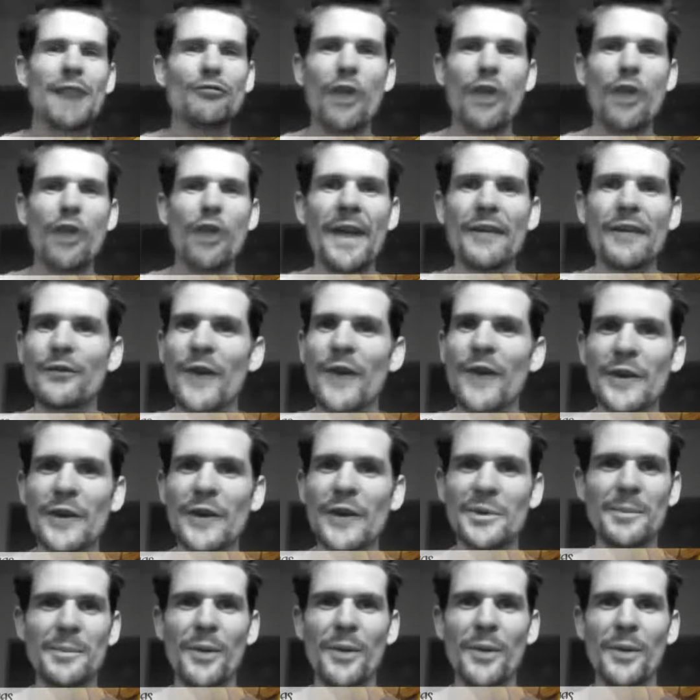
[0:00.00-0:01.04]
ride that fast
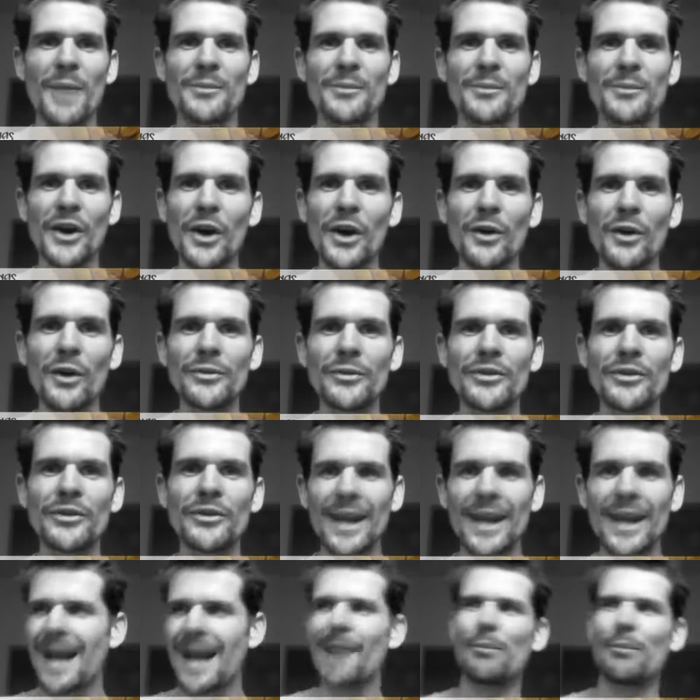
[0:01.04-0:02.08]
when by themselves.
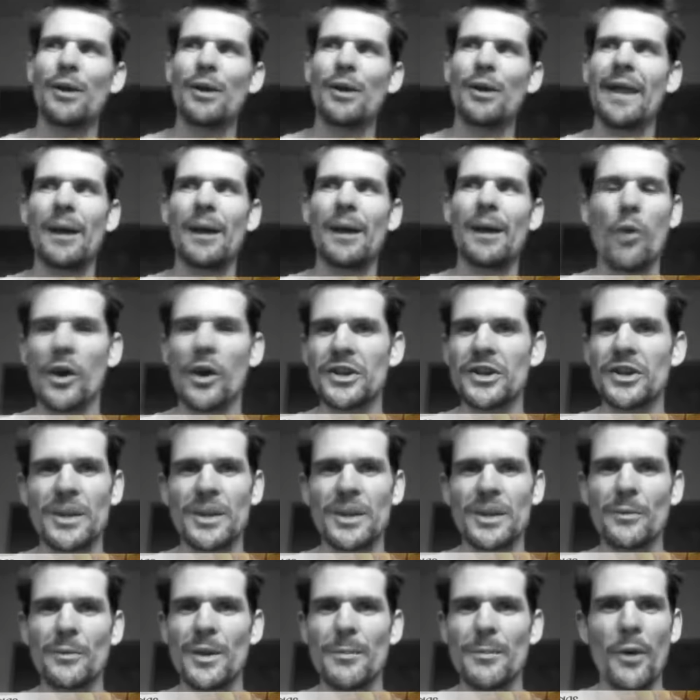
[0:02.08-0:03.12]
They can't put out that wattage
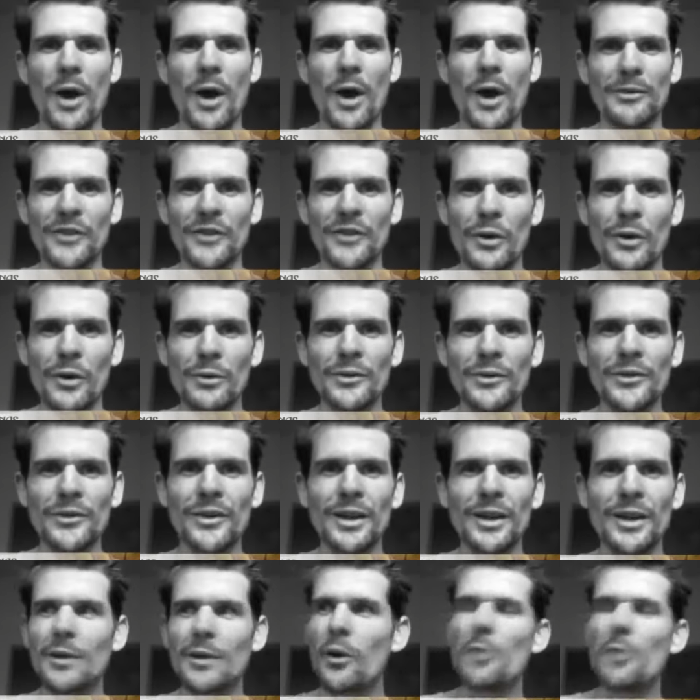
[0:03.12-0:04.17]
up when by themselves.
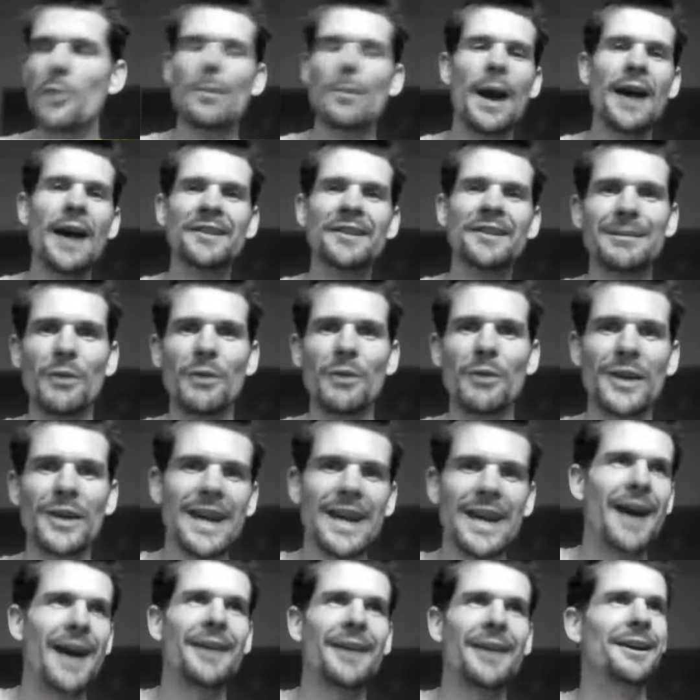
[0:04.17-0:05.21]
Or in basketball, you
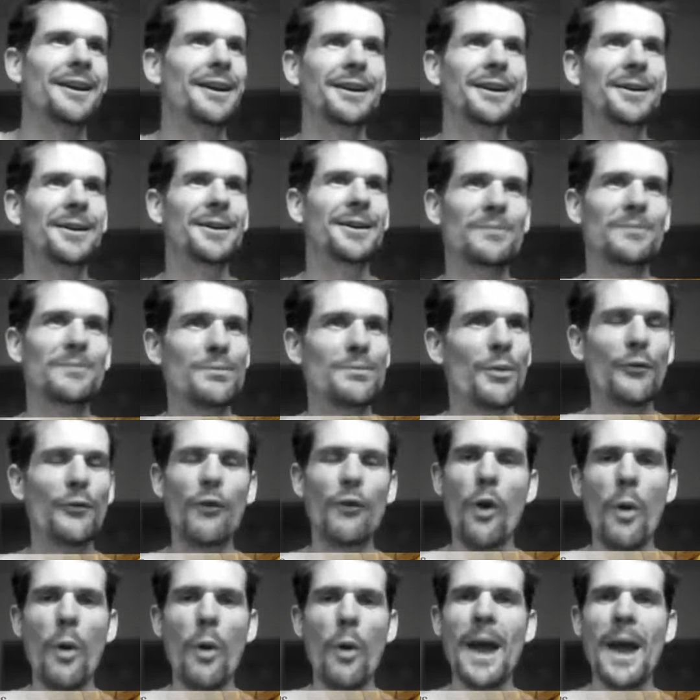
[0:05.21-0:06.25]
can't
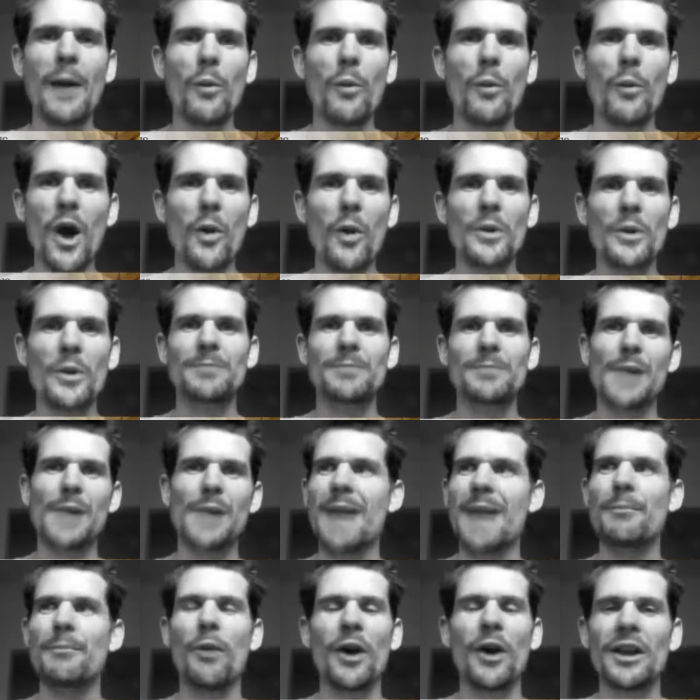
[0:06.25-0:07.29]
perform that well when you're
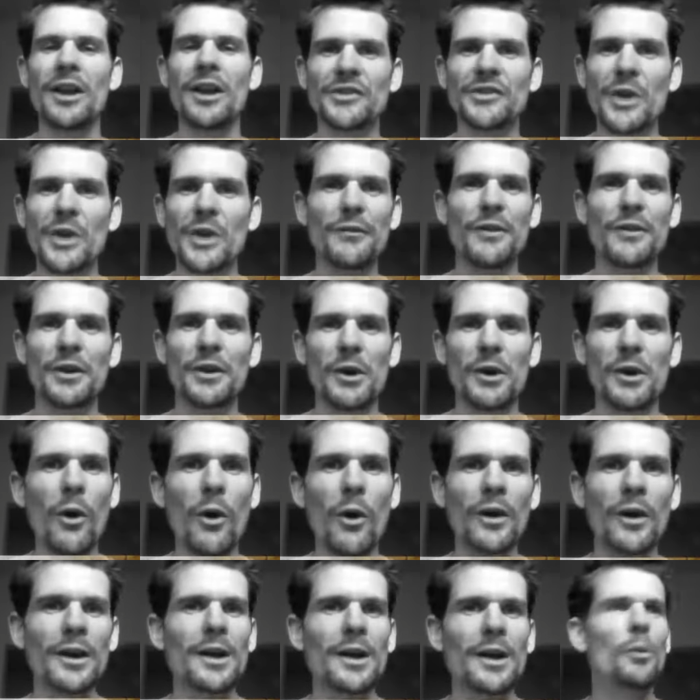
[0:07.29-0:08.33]
playing by yourself in the
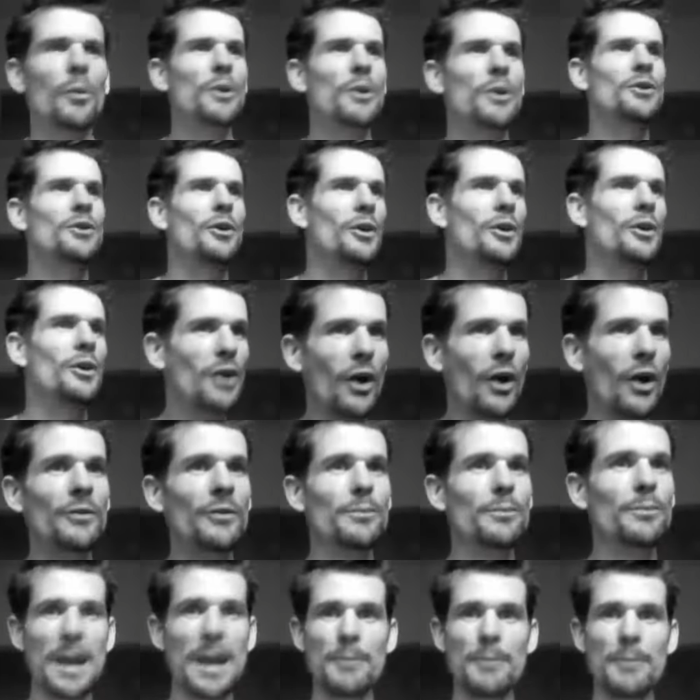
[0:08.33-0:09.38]
court. When you've
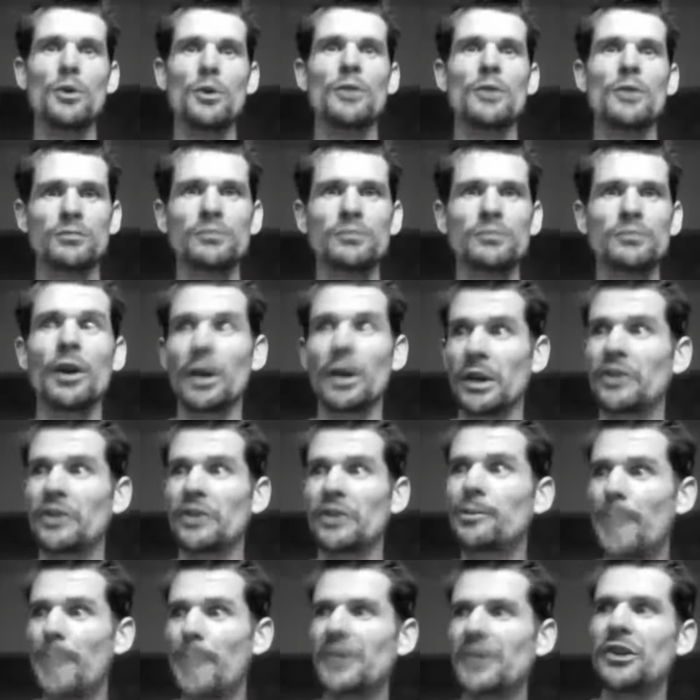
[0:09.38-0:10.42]
got people like
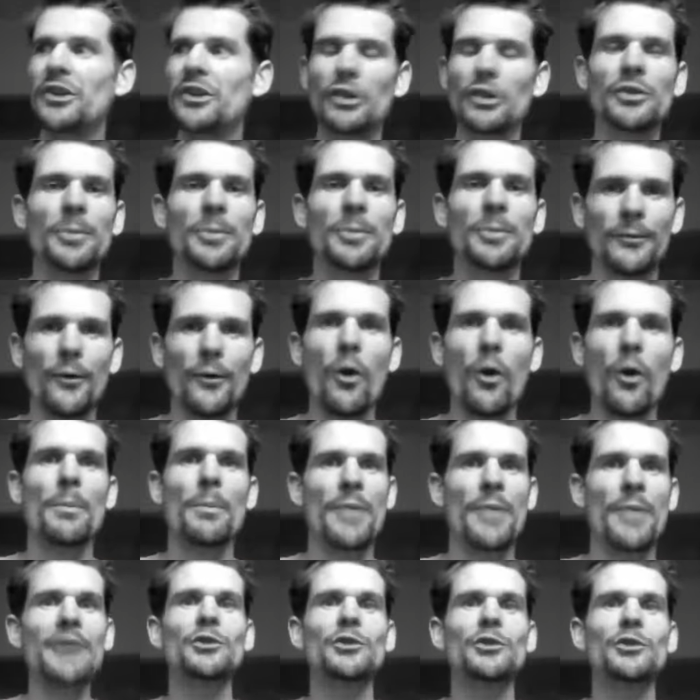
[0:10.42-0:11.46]
expecting you to perform,
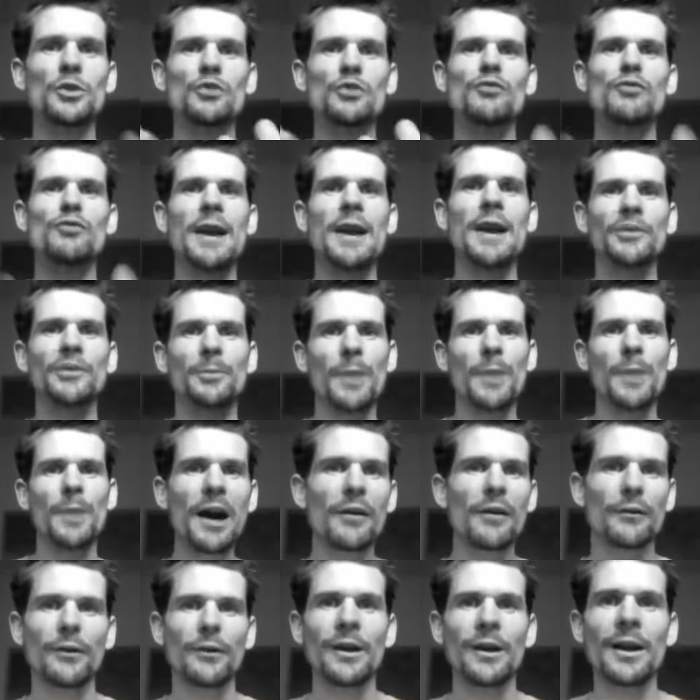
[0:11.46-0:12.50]
that's when you raise above.